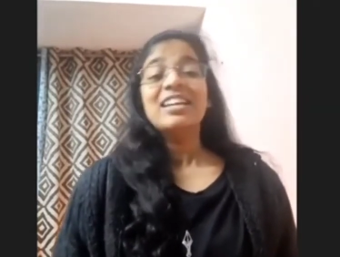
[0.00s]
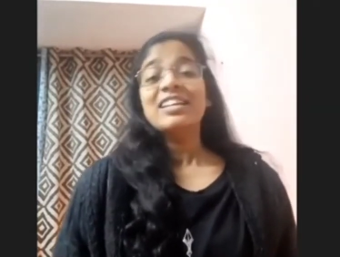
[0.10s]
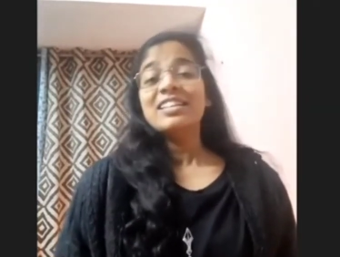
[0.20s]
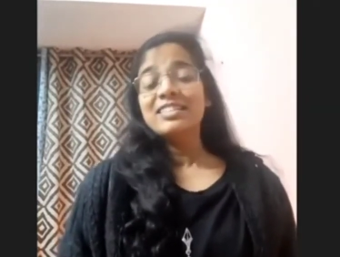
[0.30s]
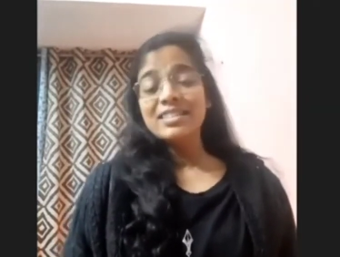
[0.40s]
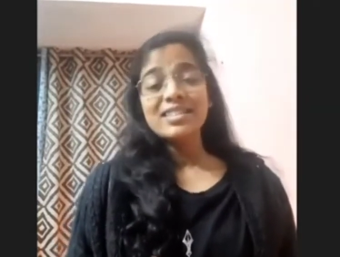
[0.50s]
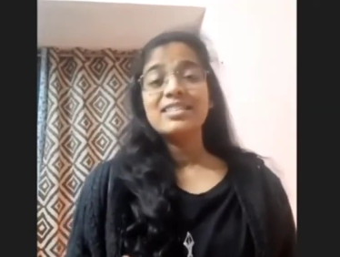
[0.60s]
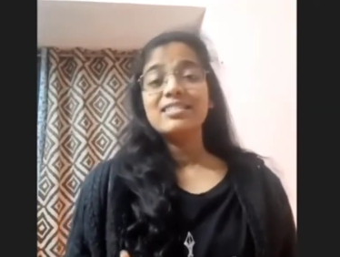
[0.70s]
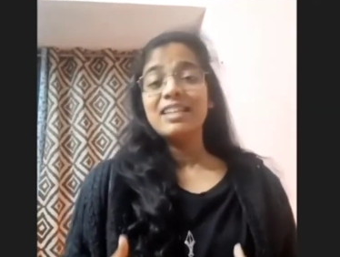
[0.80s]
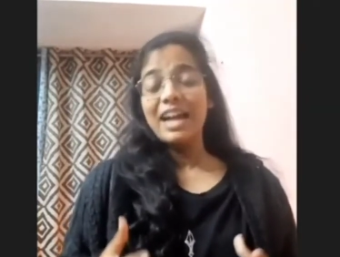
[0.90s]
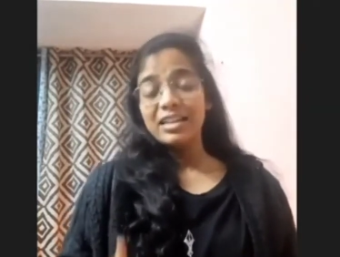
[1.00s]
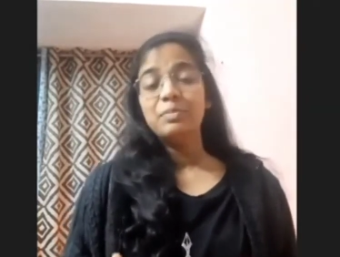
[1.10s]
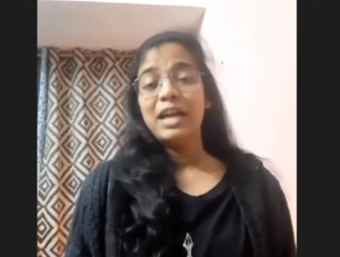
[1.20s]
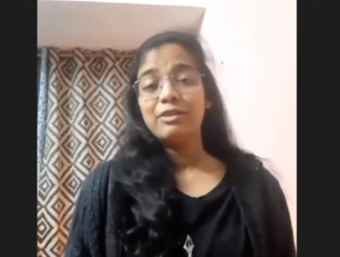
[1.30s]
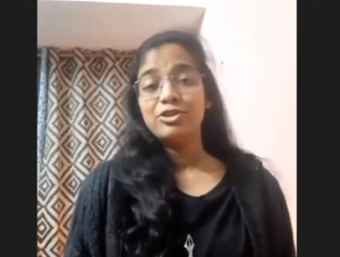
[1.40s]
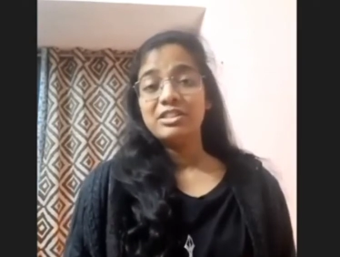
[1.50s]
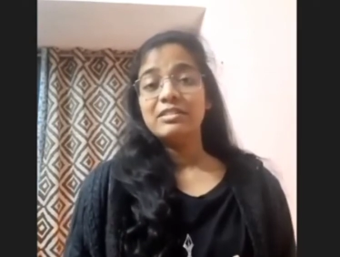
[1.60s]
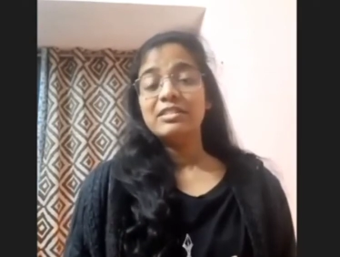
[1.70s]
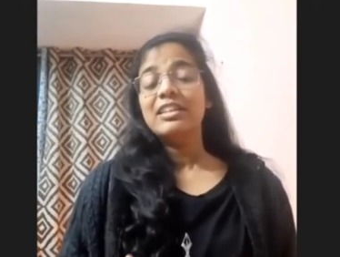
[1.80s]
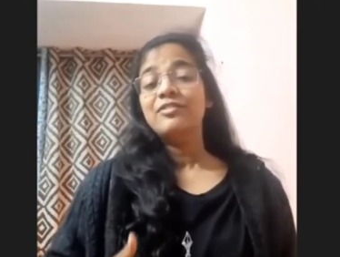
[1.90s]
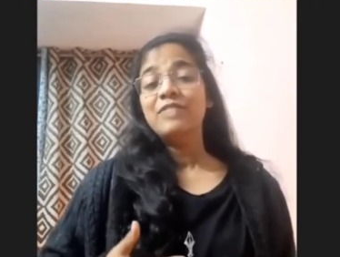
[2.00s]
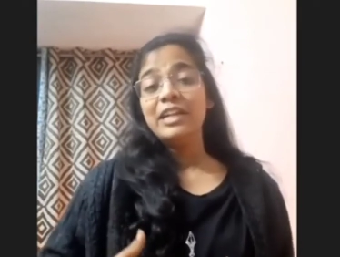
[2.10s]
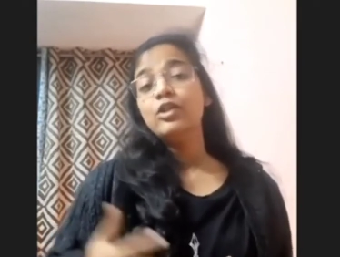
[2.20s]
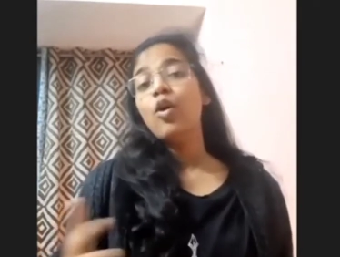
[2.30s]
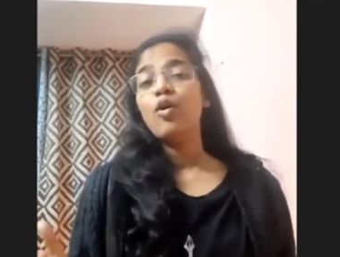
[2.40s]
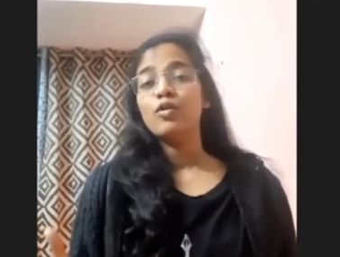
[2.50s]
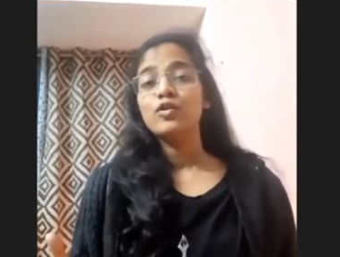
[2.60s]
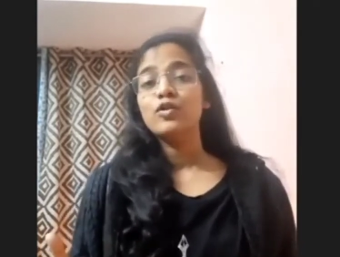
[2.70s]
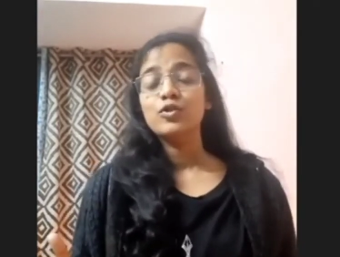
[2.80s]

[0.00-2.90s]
This Helen Blanchard went on